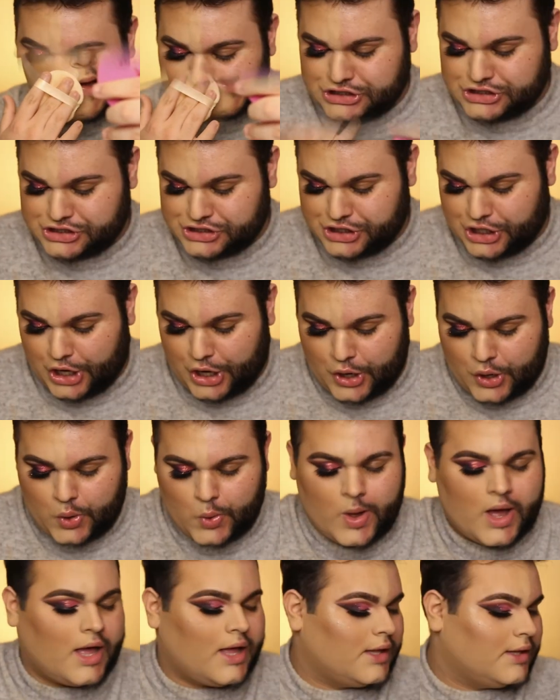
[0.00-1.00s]

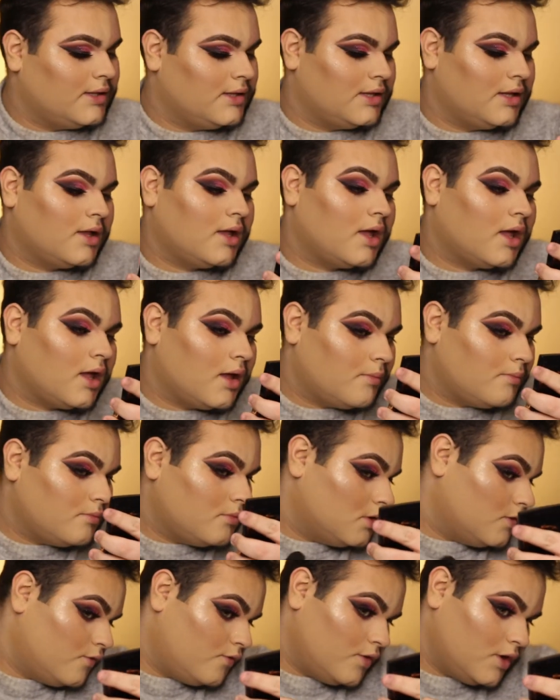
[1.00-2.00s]
So,
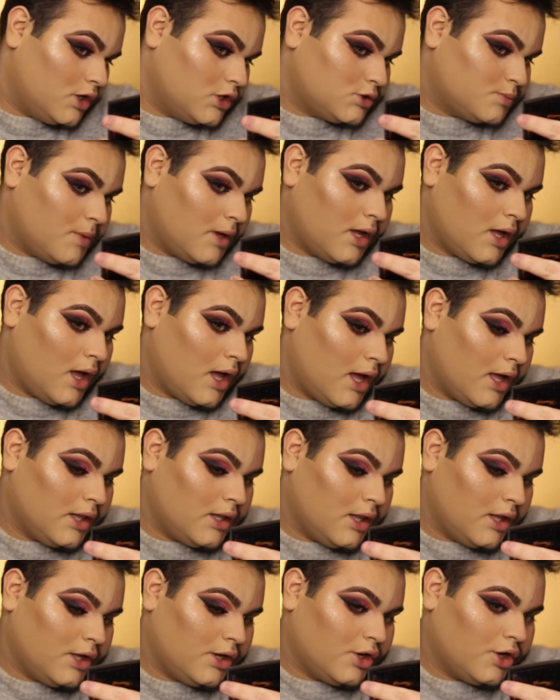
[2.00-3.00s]
finish my
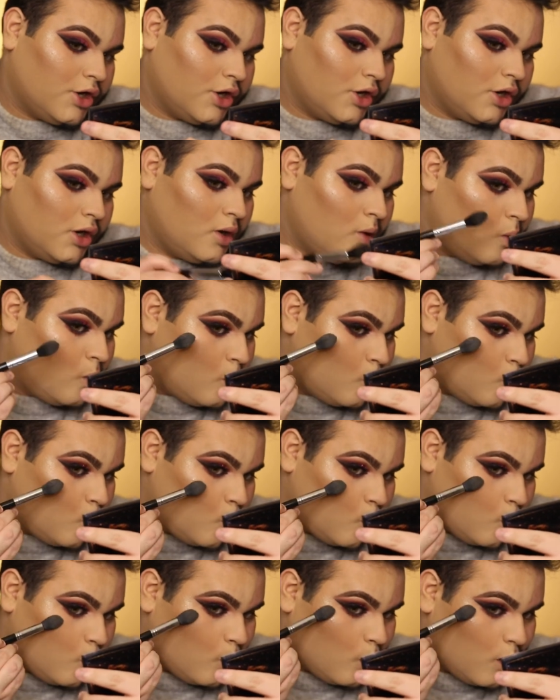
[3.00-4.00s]
highlighter
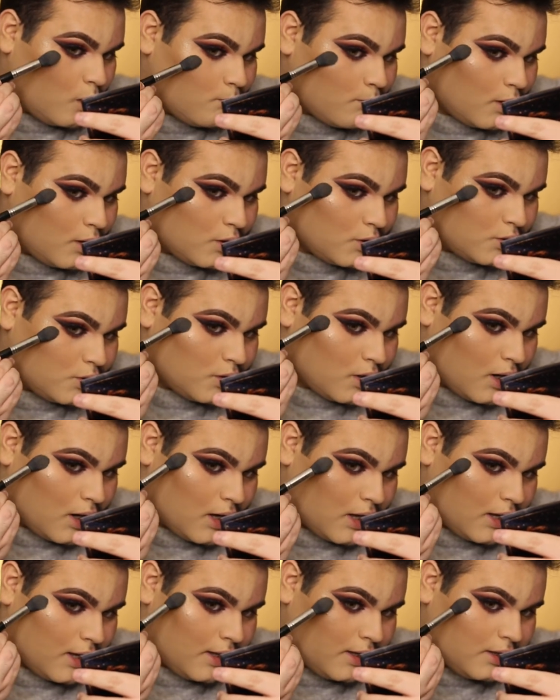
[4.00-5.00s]
in my under
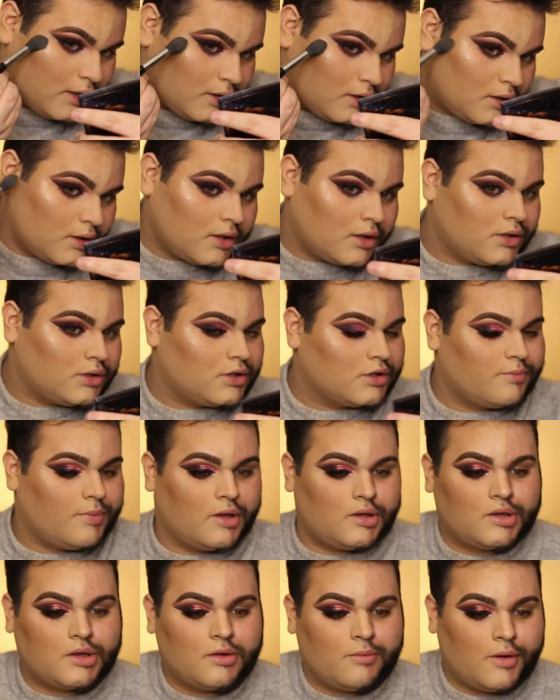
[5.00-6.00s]
eye and just
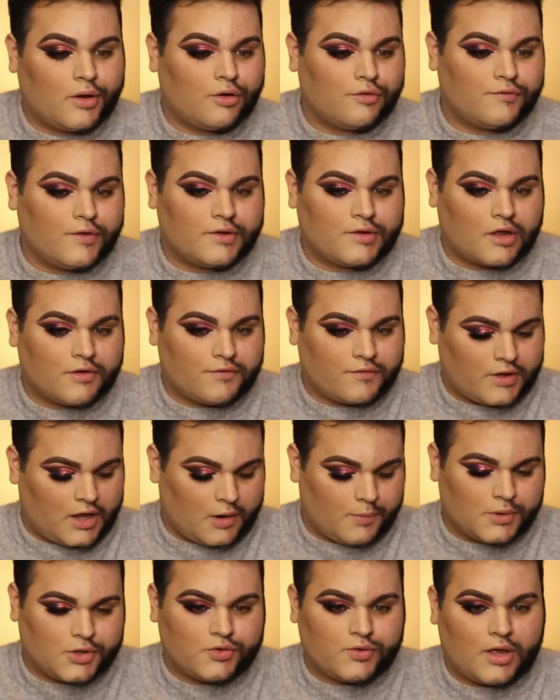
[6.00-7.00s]
basically my whole face off
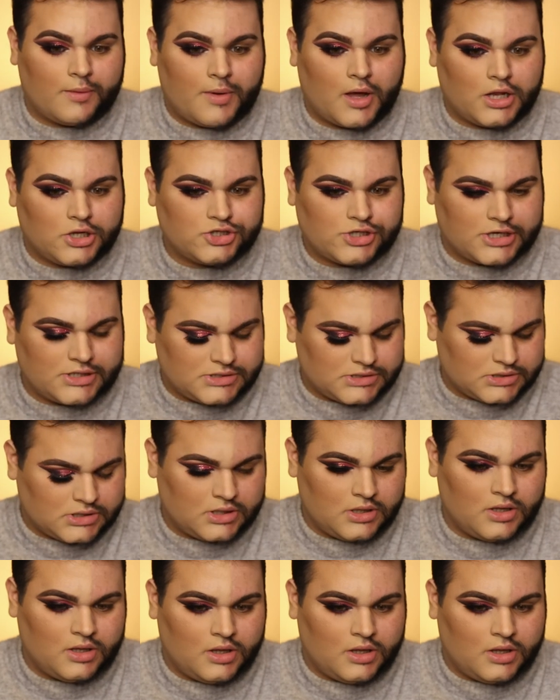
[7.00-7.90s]
camera, so I apologize.